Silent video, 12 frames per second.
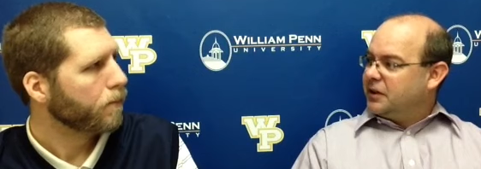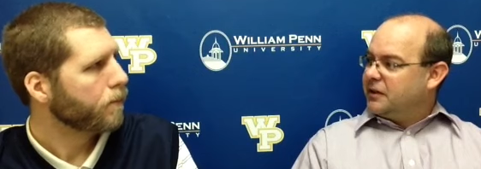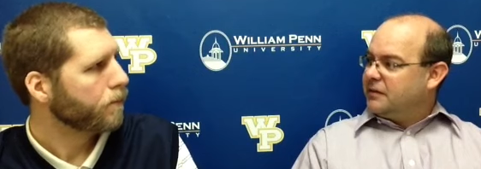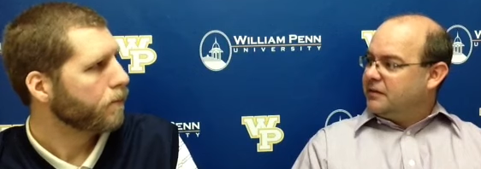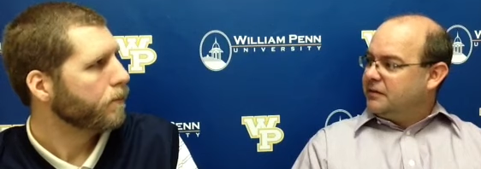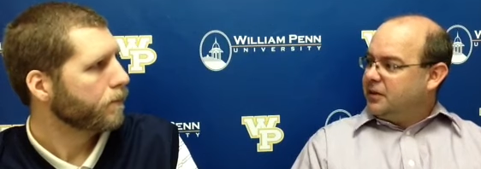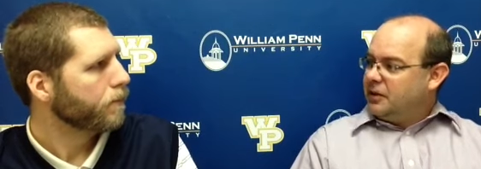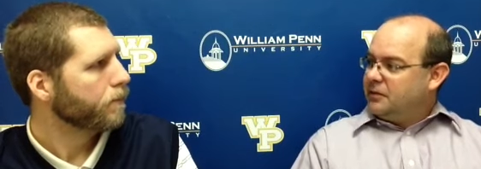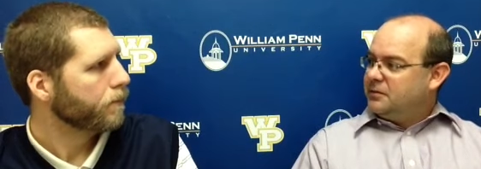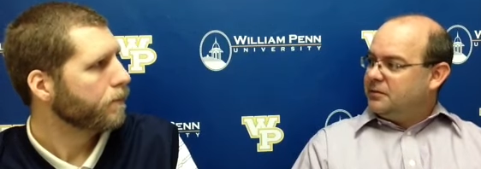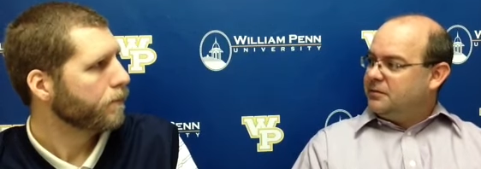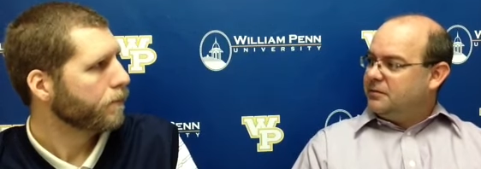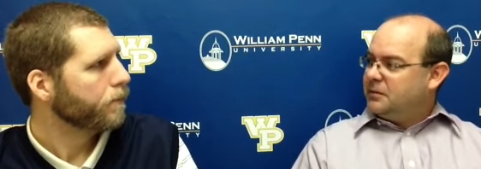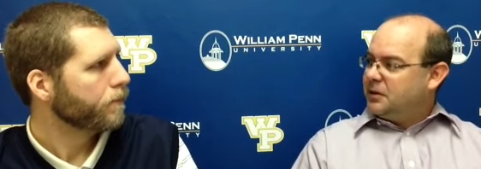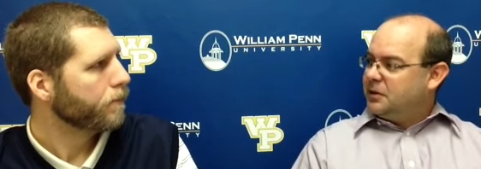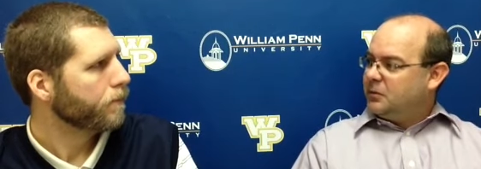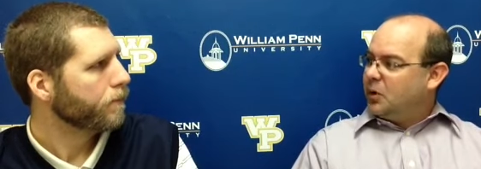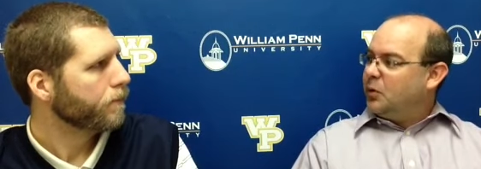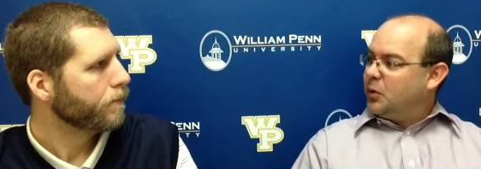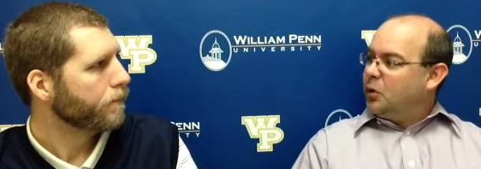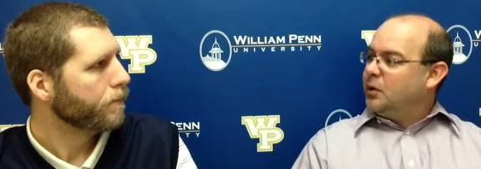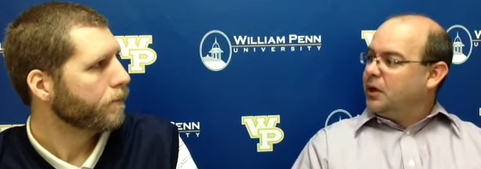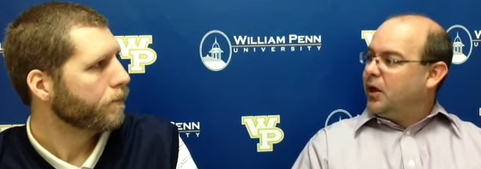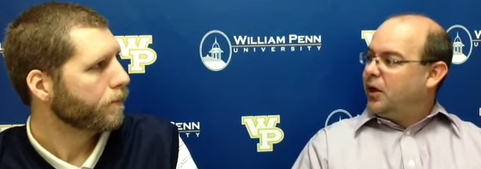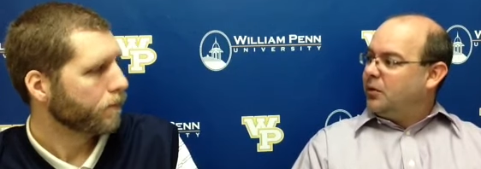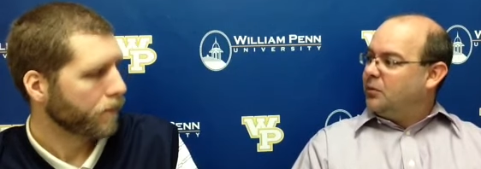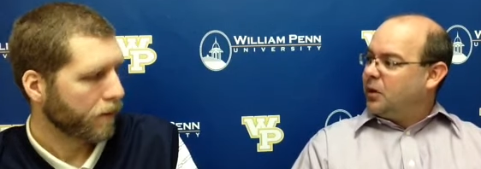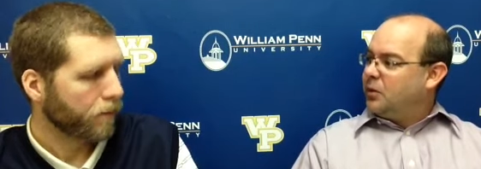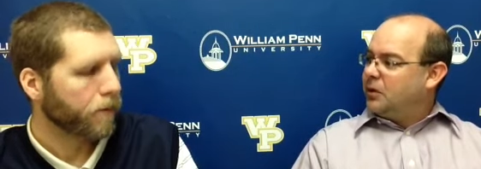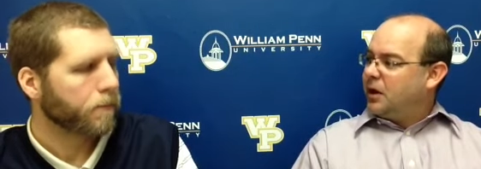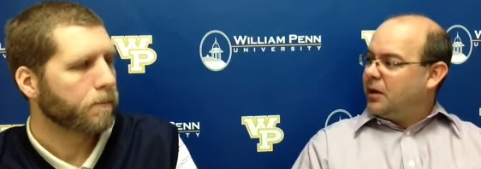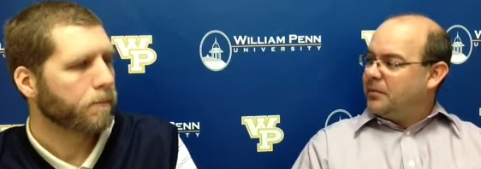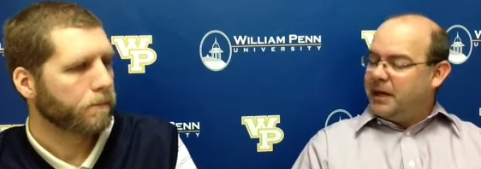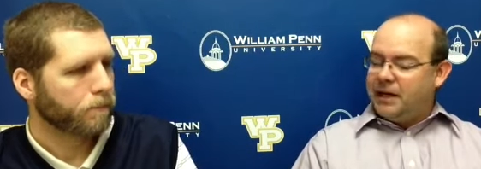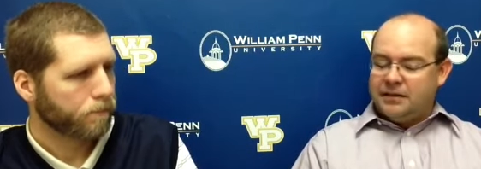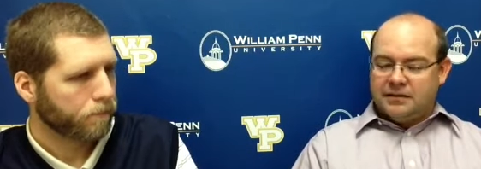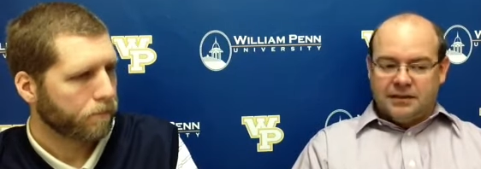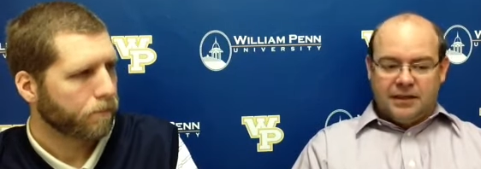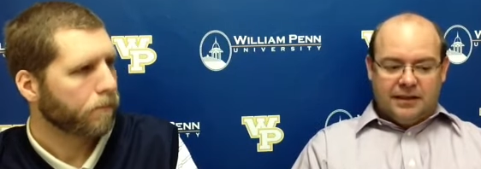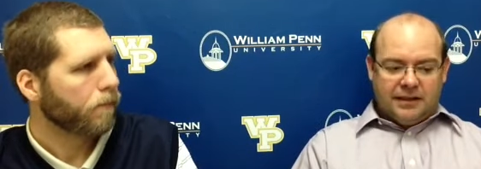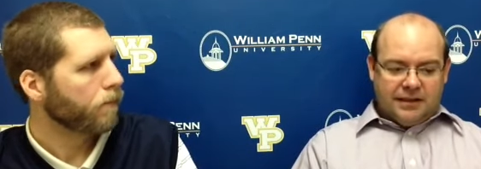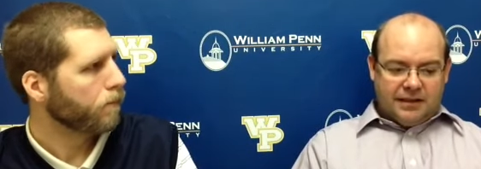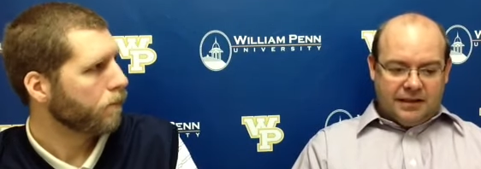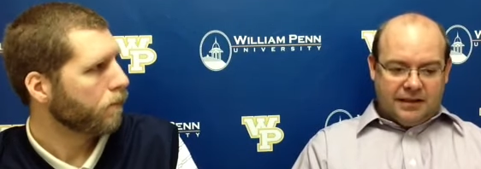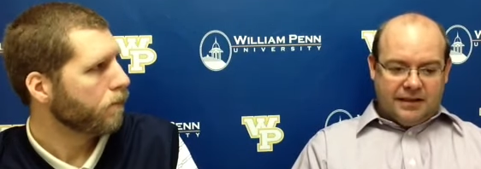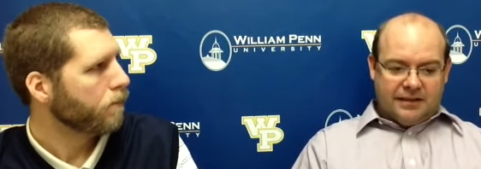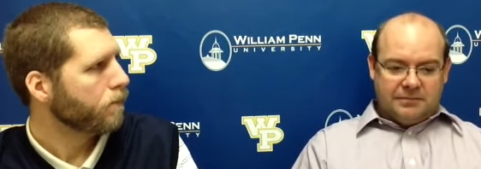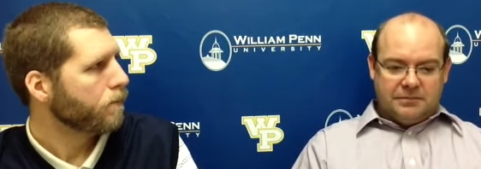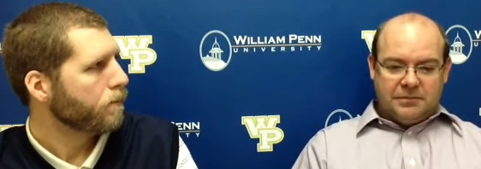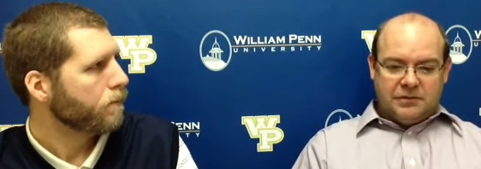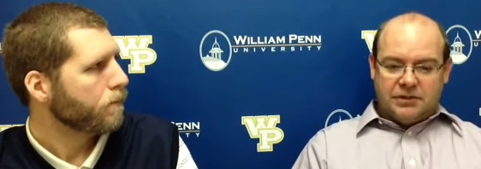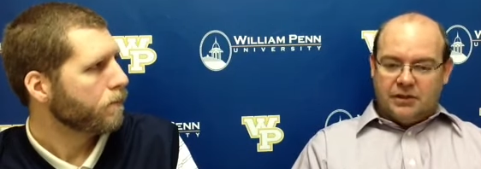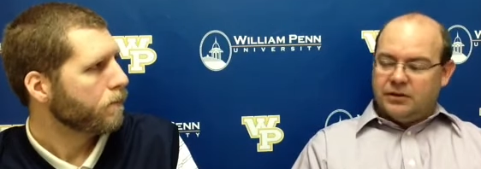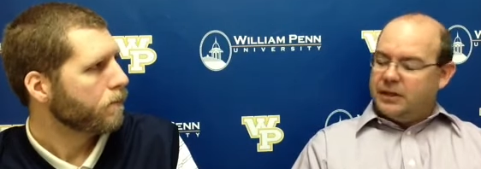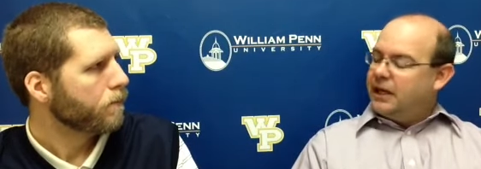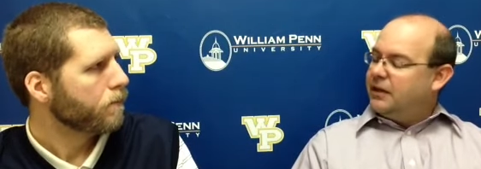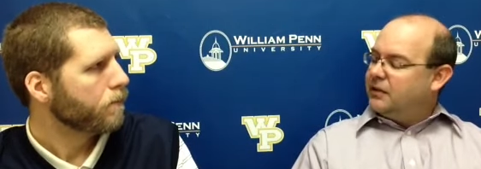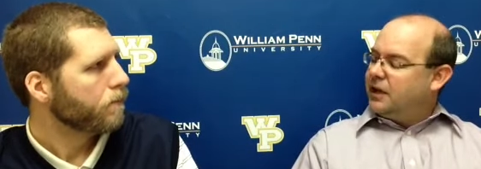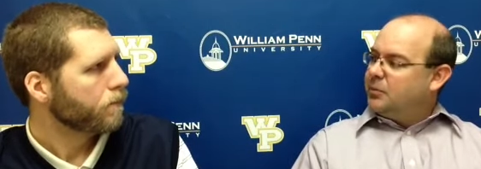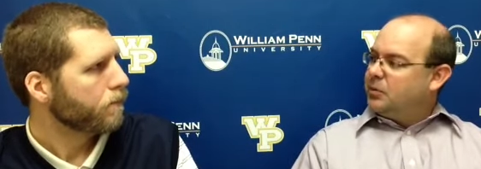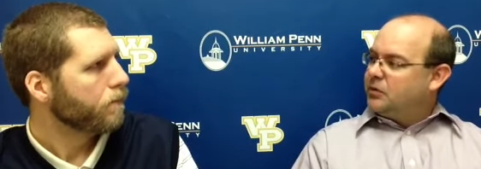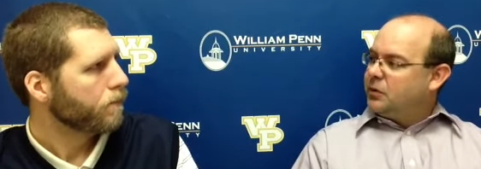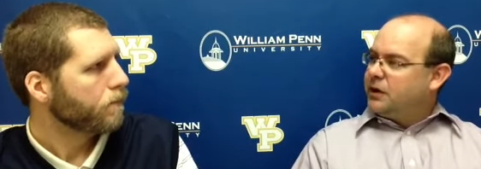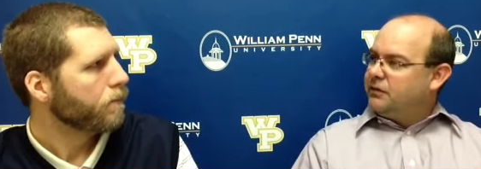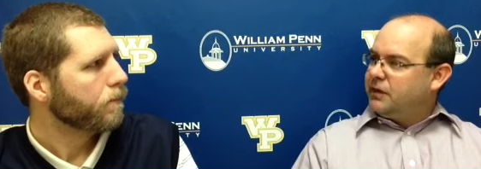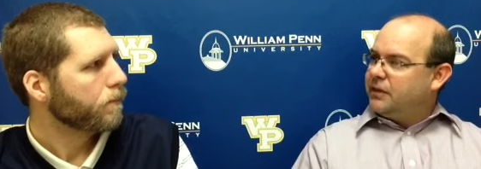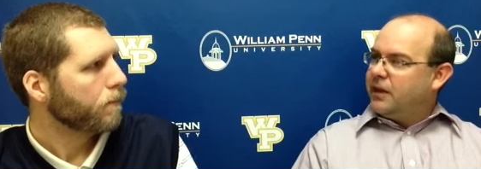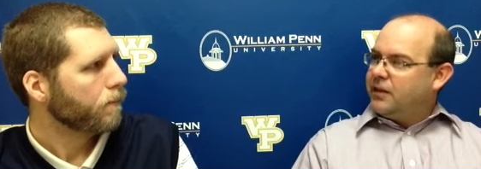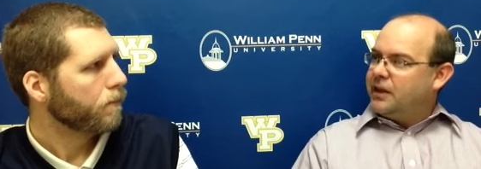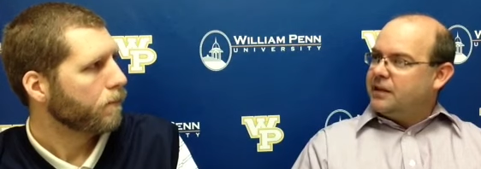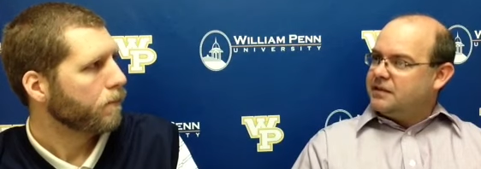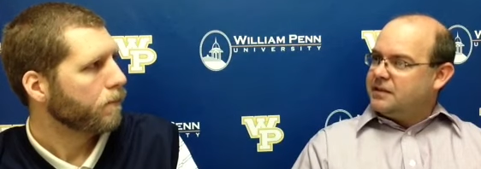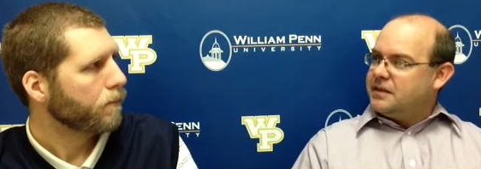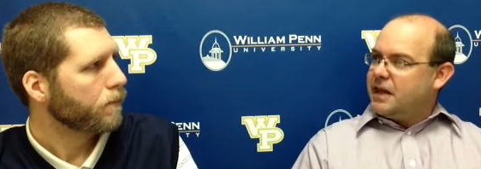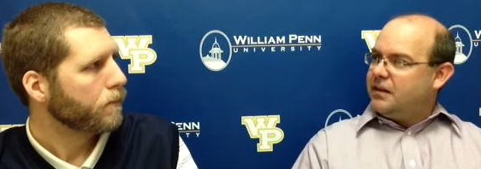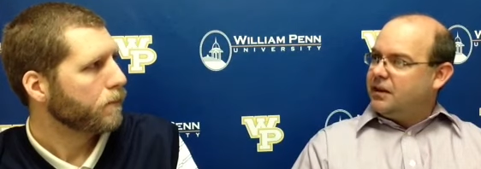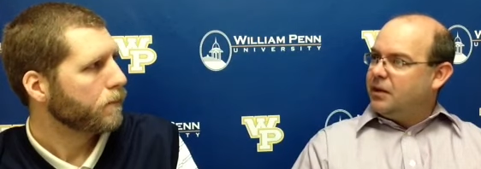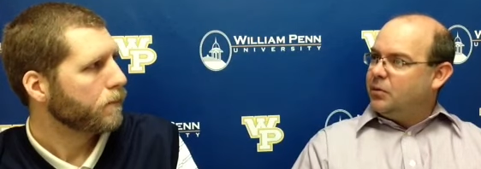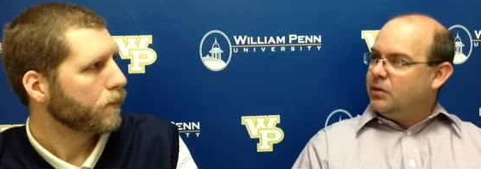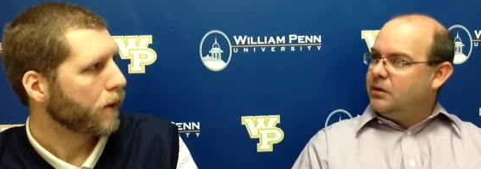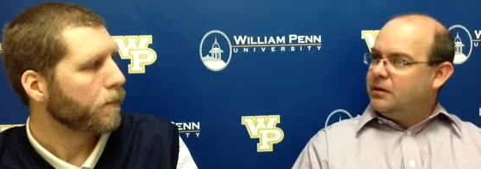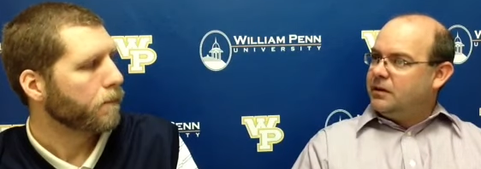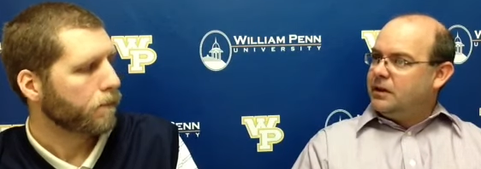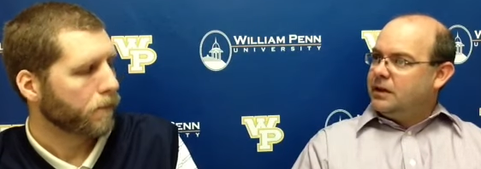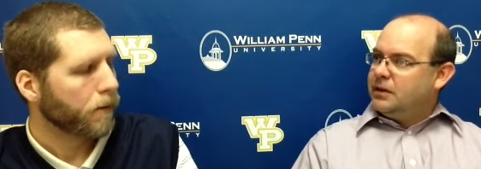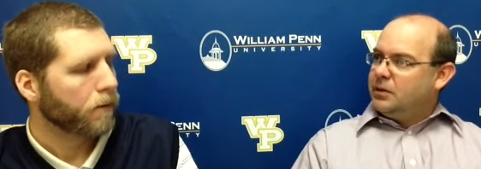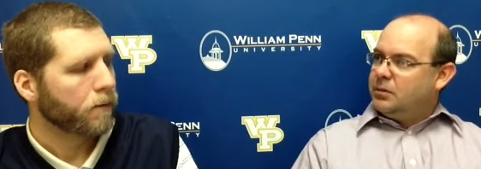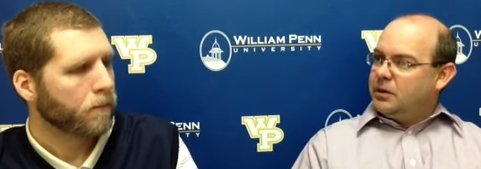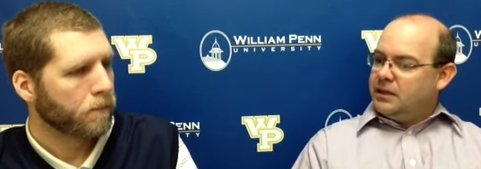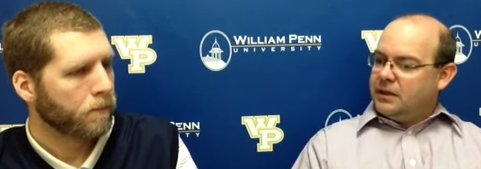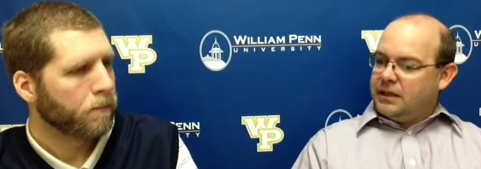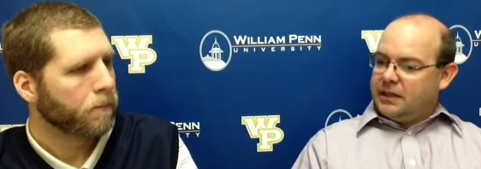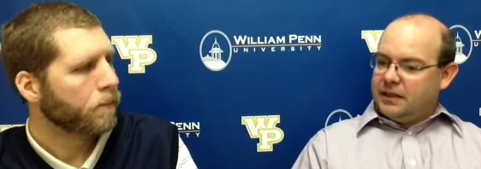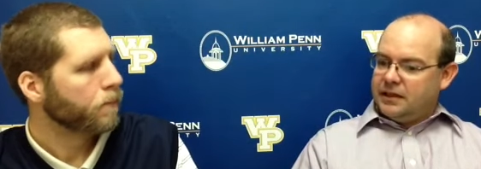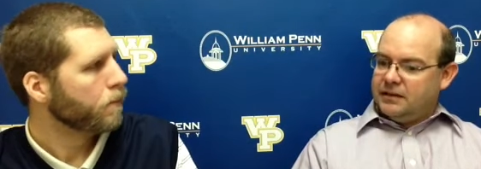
Speaker 1: at you know what who we are and Definitely. what we're all about. And um, so yeah, April 25th I think is a Saturday. We'll yeah, we'll uh,